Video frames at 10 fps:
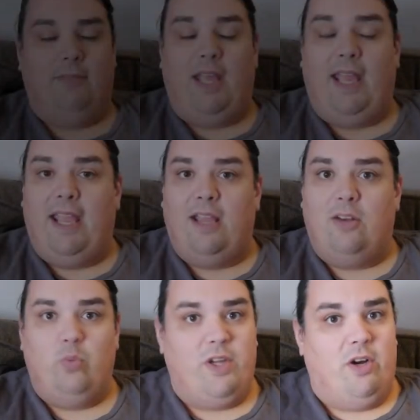
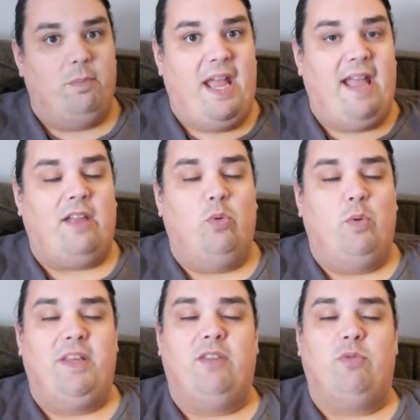And we are back, and we'll
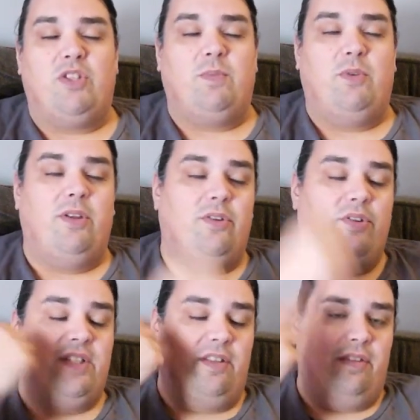begin with
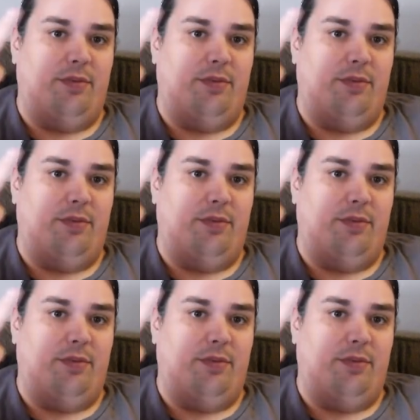spoilers in